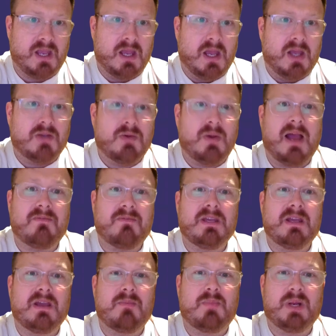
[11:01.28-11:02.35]
You have the
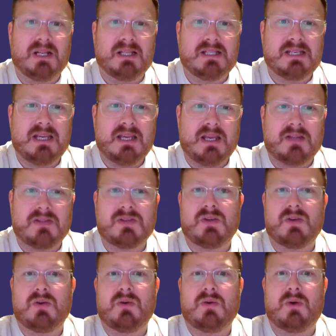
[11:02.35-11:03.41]
ability
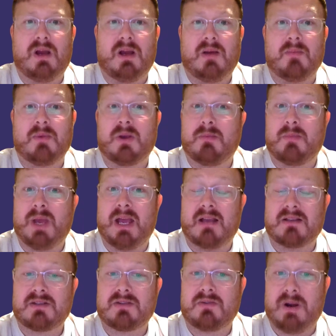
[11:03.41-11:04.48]
to compare
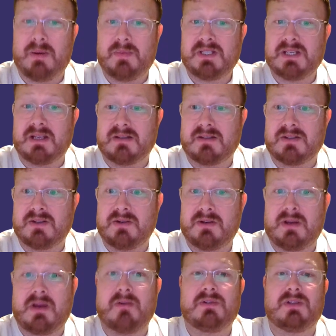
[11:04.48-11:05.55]
scripts in
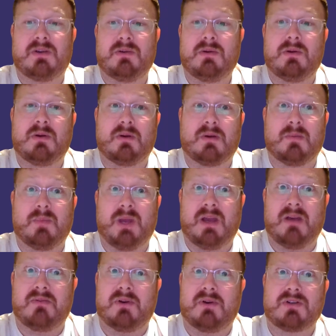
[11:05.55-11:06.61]
Studio, so you can compare
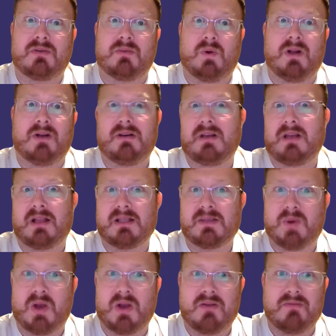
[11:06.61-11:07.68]
version 1 against
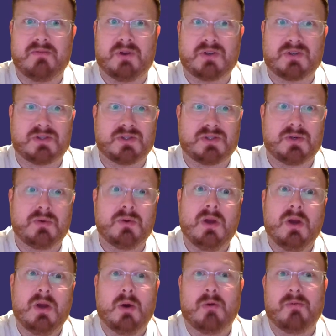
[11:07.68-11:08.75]
version 2
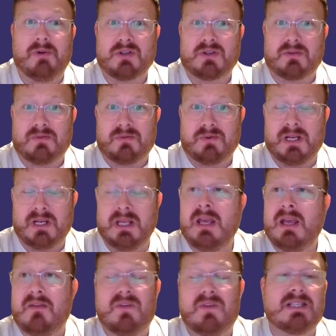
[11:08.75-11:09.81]
or version 3.
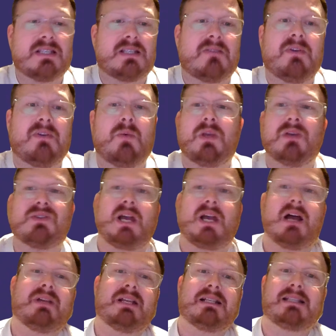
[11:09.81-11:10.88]
This is something we used to have
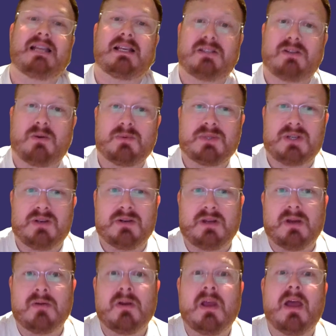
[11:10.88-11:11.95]
in Desktop Studio,
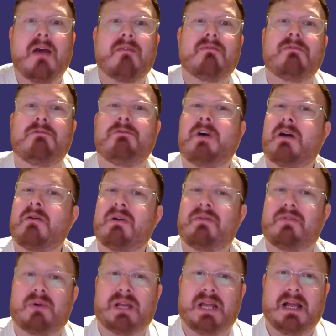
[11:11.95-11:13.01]
very,
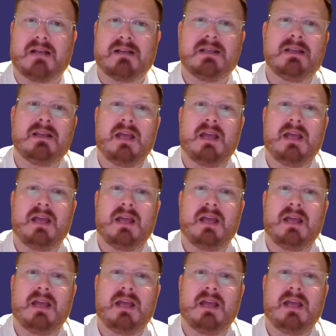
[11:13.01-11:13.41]
very handy.